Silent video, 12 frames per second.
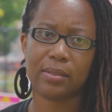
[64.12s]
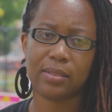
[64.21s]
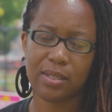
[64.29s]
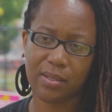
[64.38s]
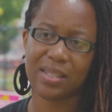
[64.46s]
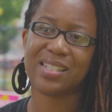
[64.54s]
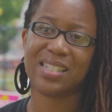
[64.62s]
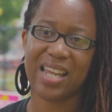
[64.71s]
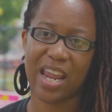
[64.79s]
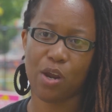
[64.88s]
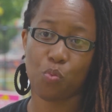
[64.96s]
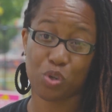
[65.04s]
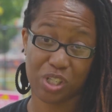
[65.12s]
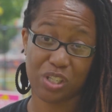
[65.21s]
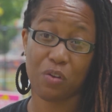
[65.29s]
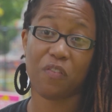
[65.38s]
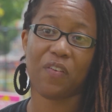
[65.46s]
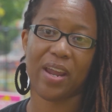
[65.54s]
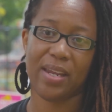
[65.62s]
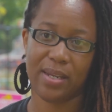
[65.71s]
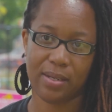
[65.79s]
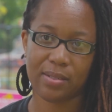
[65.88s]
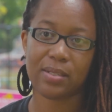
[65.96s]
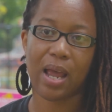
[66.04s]
to this day, we're still
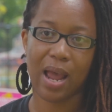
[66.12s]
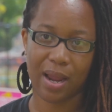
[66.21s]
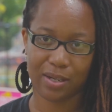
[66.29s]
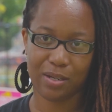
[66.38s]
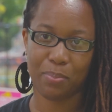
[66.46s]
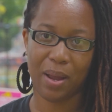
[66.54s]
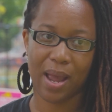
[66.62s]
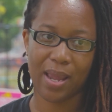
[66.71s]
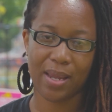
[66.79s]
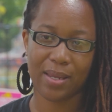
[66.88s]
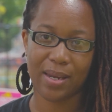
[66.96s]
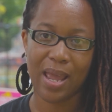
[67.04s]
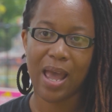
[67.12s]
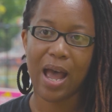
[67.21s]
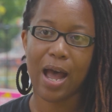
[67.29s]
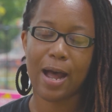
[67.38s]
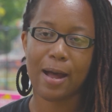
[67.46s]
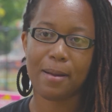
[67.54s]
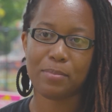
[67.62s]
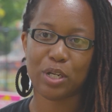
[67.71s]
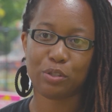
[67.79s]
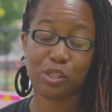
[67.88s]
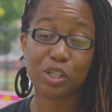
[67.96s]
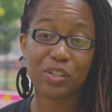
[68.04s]
fighting to occupy it. Um, you
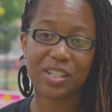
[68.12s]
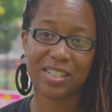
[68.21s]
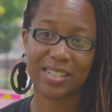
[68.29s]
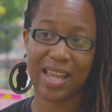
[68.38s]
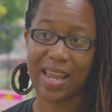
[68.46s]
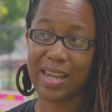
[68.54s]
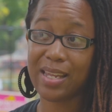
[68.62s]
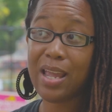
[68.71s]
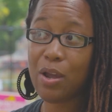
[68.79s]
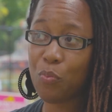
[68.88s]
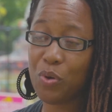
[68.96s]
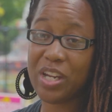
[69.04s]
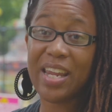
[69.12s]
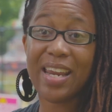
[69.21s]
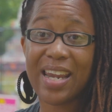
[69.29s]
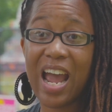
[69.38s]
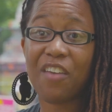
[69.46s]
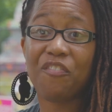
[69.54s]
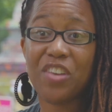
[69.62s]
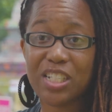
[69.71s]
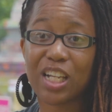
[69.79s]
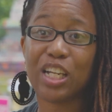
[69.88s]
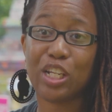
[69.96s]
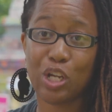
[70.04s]
know, to this day, we cannot
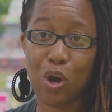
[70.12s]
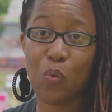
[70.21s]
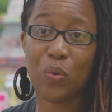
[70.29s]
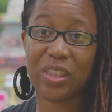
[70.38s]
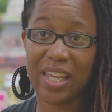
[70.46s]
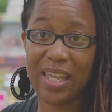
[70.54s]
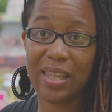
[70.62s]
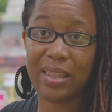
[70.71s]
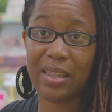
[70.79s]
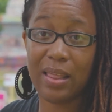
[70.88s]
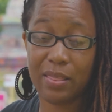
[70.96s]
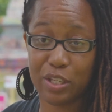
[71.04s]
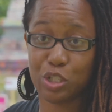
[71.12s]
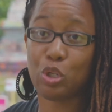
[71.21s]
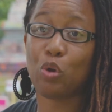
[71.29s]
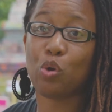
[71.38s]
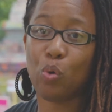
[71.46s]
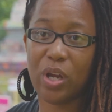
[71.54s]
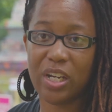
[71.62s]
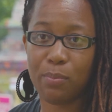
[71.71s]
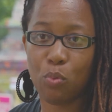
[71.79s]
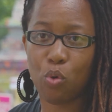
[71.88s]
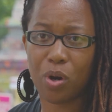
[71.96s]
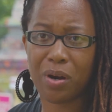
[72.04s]
physically go within the circle
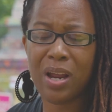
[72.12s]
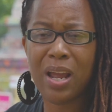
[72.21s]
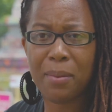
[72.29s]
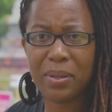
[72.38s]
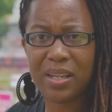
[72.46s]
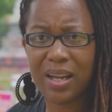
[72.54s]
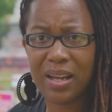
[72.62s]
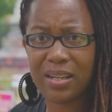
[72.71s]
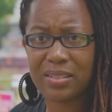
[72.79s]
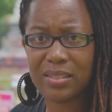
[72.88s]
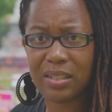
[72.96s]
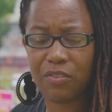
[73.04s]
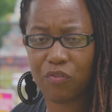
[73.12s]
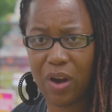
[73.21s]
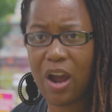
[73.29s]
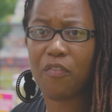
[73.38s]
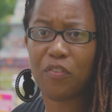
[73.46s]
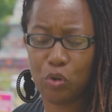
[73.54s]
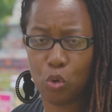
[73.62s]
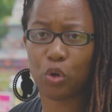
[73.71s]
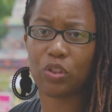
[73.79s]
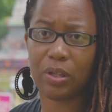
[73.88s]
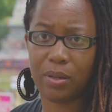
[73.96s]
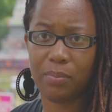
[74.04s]
anymore because Ralph
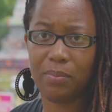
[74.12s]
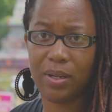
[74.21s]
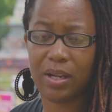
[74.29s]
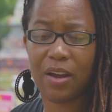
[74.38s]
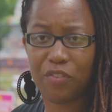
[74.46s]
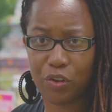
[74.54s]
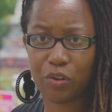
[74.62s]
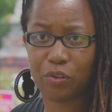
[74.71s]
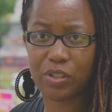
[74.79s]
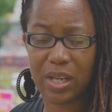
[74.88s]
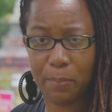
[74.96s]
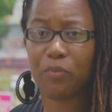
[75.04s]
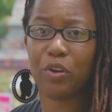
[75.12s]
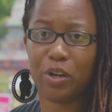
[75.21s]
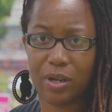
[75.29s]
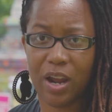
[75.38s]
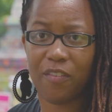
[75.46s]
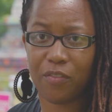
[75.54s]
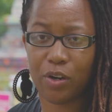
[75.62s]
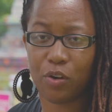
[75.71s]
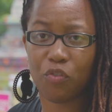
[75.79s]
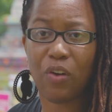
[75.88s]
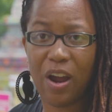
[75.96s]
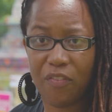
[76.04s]
Northam, governor, temporary
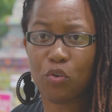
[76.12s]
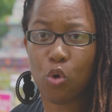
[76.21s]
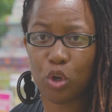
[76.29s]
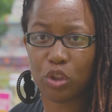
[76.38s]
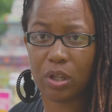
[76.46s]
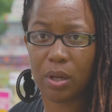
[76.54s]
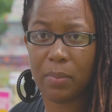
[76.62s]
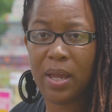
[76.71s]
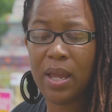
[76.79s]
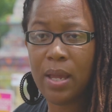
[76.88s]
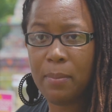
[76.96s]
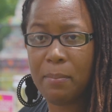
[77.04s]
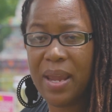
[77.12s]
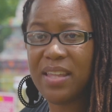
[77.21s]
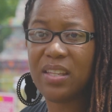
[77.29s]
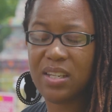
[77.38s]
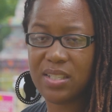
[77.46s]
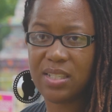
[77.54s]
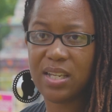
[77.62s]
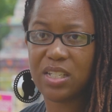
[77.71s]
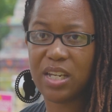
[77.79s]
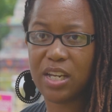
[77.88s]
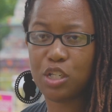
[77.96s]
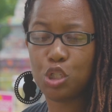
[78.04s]
governor, Ralph Northam made the
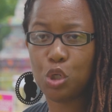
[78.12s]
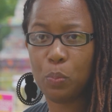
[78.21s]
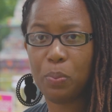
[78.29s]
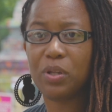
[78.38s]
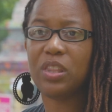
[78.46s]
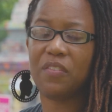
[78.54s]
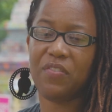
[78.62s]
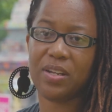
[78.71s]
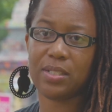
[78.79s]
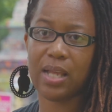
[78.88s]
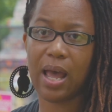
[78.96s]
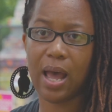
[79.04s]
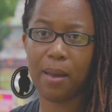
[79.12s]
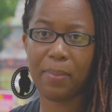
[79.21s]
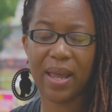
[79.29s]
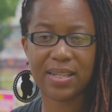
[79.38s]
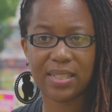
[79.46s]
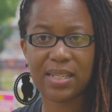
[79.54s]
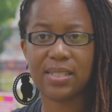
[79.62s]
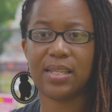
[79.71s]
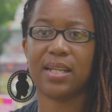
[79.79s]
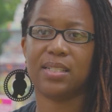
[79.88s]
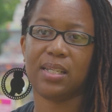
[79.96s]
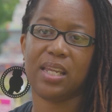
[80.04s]
decision to put the fence up, as he
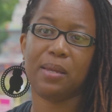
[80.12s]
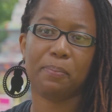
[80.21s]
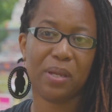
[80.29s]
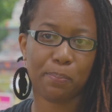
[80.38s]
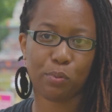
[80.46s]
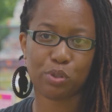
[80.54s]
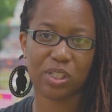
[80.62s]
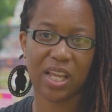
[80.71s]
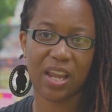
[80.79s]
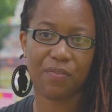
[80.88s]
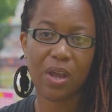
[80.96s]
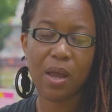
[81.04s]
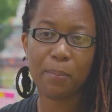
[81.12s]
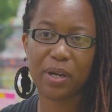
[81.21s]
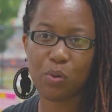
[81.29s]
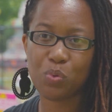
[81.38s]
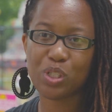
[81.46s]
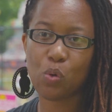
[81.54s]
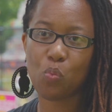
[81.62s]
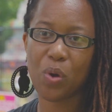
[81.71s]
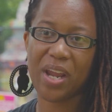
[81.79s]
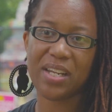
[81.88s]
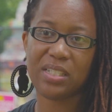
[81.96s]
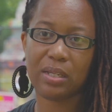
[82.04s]
said, to keep people safe, but it was a
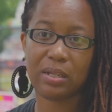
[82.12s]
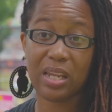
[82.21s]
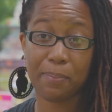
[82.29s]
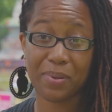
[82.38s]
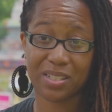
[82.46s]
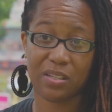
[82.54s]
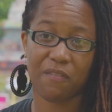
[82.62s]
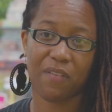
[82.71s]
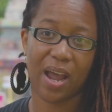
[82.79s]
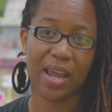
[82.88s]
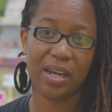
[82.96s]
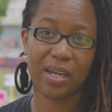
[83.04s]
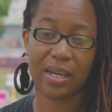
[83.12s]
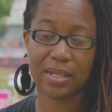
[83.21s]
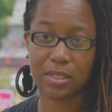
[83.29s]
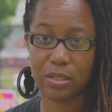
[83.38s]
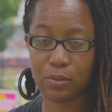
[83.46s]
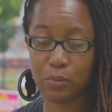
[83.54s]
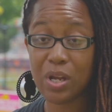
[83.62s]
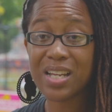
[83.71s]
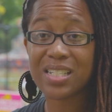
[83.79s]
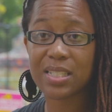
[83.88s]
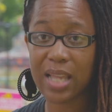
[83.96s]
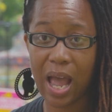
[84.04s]
way to keep us divided and to
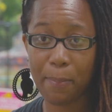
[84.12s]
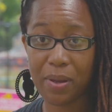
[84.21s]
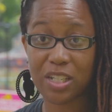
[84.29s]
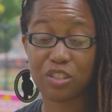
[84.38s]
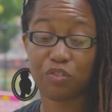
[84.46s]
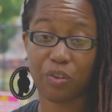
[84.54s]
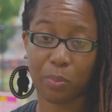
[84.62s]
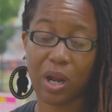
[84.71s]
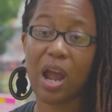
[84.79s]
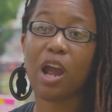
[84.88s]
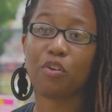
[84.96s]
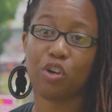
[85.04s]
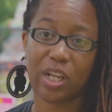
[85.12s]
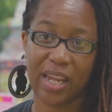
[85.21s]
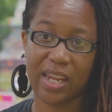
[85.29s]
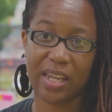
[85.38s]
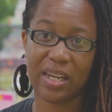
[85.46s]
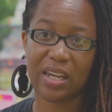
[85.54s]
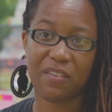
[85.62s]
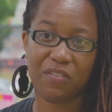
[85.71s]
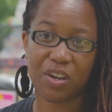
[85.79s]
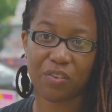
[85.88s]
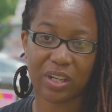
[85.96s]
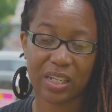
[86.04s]
stop us from congregating in a
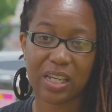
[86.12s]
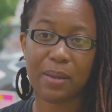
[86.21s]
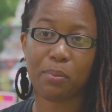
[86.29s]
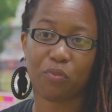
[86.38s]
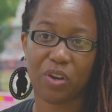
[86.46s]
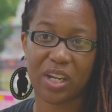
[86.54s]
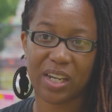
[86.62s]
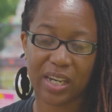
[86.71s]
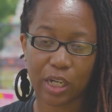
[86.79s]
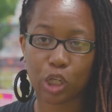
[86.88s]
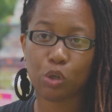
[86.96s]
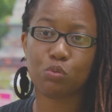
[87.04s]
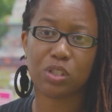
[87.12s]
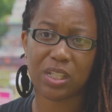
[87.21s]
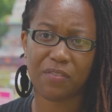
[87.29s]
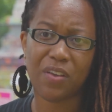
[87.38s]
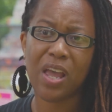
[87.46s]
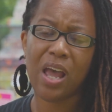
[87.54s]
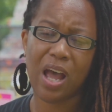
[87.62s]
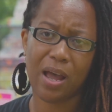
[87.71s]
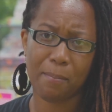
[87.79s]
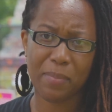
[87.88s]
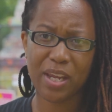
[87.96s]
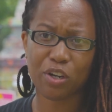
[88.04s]
very liberated, inclusive uh,
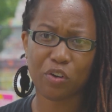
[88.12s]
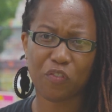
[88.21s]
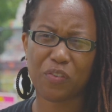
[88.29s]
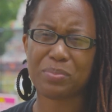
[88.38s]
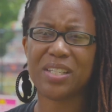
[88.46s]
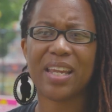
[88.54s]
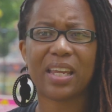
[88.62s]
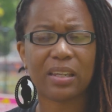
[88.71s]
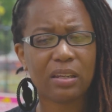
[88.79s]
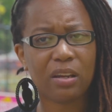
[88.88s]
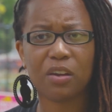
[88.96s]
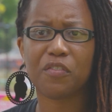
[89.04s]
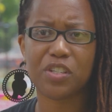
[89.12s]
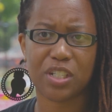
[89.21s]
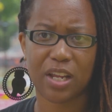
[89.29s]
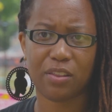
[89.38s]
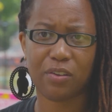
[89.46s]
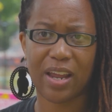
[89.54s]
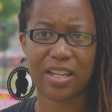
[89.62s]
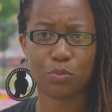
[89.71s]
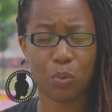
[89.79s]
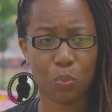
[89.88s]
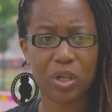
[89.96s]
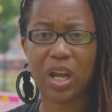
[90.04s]
manner, from taking care of each other. As
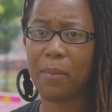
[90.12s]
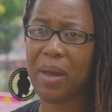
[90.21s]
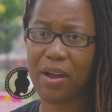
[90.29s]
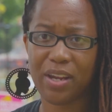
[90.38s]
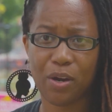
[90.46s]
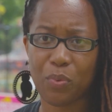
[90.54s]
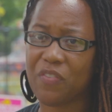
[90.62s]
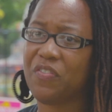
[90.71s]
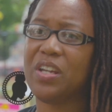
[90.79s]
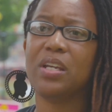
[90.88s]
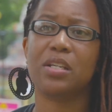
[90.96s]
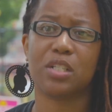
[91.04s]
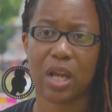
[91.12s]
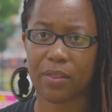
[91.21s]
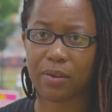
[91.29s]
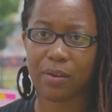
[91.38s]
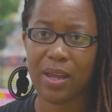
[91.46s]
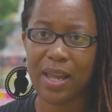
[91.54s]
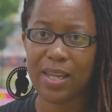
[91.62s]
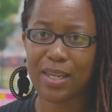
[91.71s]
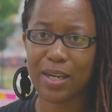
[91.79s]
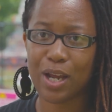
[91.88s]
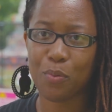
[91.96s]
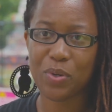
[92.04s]
when we come out here, we feed each other.
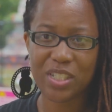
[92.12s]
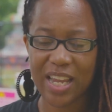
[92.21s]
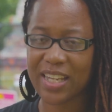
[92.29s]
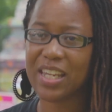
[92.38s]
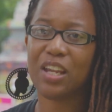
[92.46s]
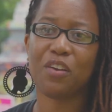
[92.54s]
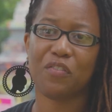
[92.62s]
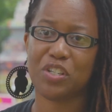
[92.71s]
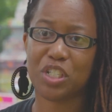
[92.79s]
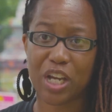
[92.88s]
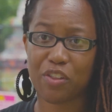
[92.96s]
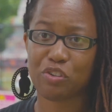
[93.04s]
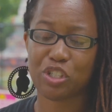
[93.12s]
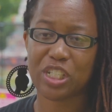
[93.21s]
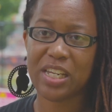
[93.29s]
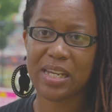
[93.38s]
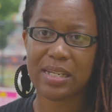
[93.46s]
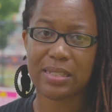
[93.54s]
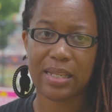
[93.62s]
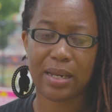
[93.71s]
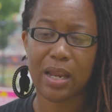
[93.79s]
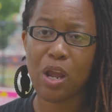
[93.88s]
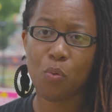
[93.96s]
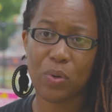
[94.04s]
You know, we take care of each other's needs.
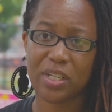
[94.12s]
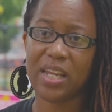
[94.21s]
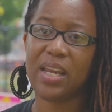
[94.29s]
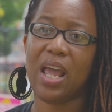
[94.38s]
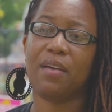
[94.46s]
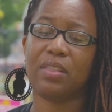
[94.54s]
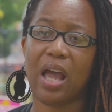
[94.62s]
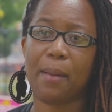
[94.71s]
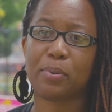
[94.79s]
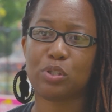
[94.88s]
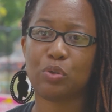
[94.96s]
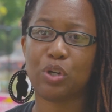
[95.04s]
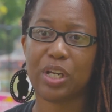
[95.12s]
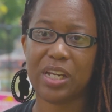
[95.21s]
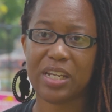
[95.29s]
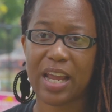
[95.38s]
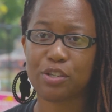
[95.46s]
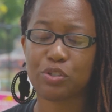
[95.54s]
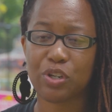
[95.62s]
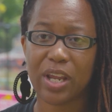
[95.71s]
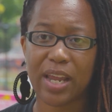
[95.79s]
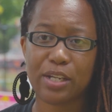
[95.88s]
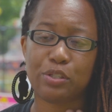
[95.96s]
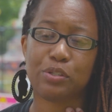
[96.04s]
And we did have the opportunity
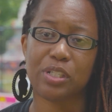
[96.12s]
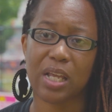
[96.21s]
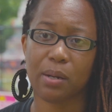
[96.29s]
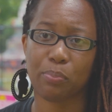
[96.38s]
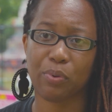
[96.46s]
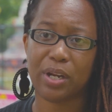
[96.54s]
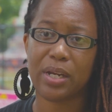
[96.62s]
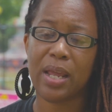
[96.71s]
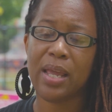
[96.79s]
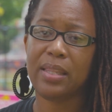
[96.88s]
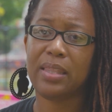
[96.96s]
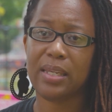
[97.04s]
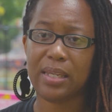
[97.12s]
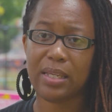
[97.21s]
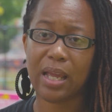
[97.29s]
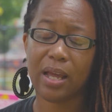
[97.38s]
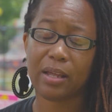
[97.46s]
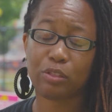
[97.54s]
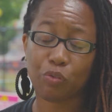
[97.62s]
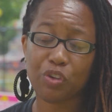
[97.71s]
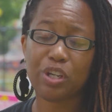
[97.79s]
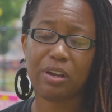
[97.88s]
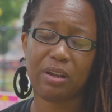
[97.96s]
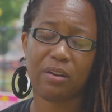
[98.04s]
yesterday to celebrate the uh,
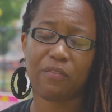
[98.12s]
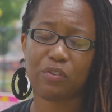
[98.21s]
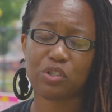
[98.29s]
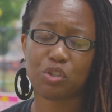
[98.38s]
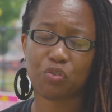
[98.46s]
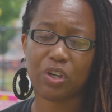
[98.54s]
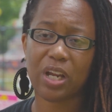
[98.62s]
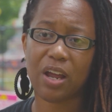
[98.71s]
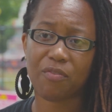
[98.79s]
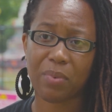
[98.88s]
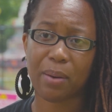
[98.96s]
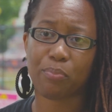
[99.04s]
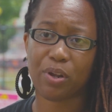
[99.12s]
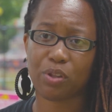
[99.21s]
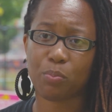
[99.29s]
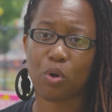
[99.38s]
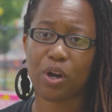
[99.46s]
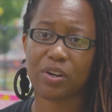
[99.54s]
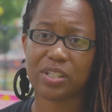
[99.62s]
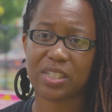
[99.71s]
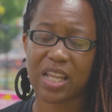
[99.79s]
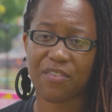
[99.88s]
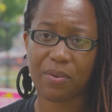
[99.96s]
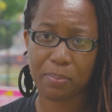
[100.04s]
three year anniversary of my brother Marcus
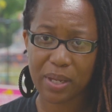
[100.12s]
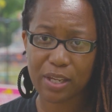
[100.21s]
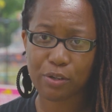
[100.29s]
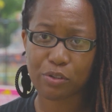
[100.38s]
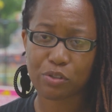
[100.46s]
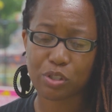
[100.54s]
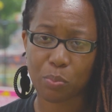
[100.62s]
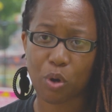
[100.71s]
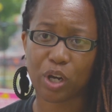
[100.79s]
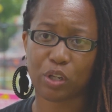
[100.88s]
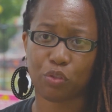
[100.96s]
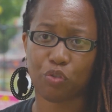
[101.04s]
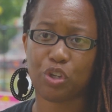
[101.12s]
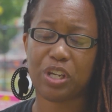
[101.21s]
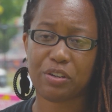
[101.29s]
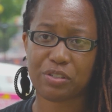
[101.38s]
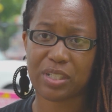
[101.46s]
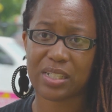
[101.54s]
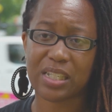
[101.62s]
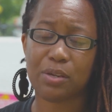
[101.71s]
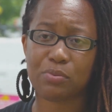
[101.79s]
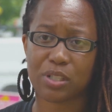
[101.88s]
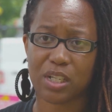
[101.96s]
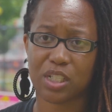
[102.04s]
David Peters, marking three years since he
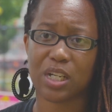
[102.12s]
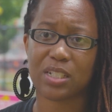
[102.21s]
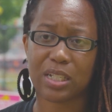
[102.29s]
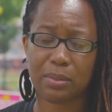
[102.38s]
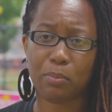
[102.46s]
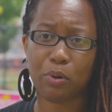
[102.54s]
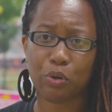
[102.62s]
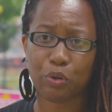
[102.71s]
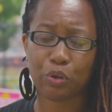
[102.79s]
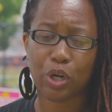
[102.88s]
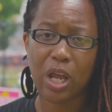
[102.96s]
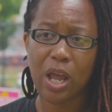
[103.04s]
was unjustly murdered.